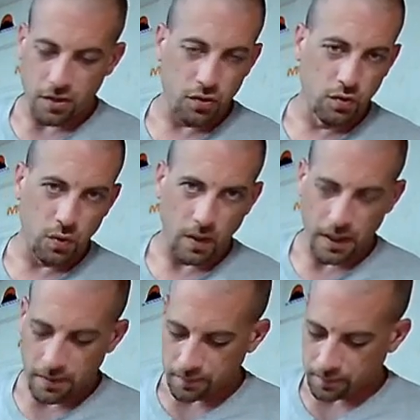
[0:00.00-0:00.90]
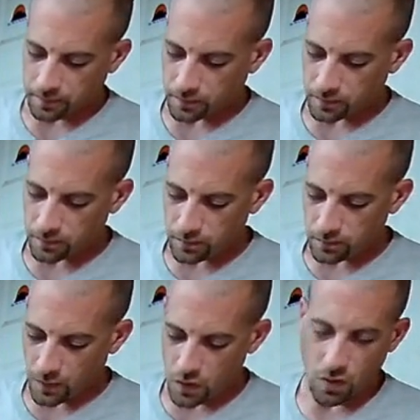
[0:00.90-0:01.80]
220,
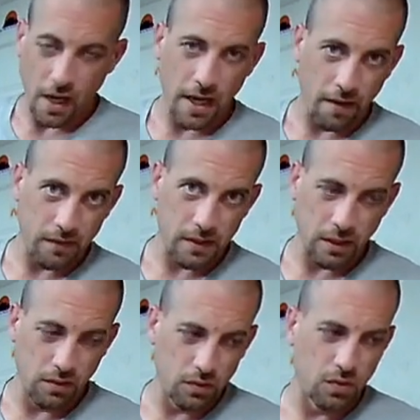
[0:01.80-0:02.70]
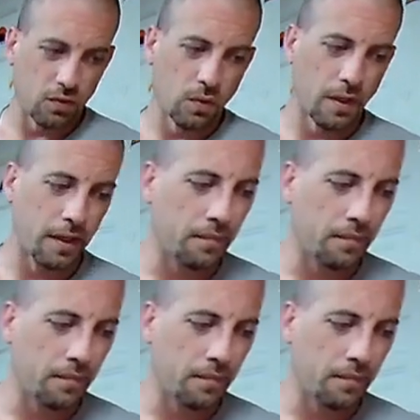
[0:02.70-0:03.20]
so I obviously use 220.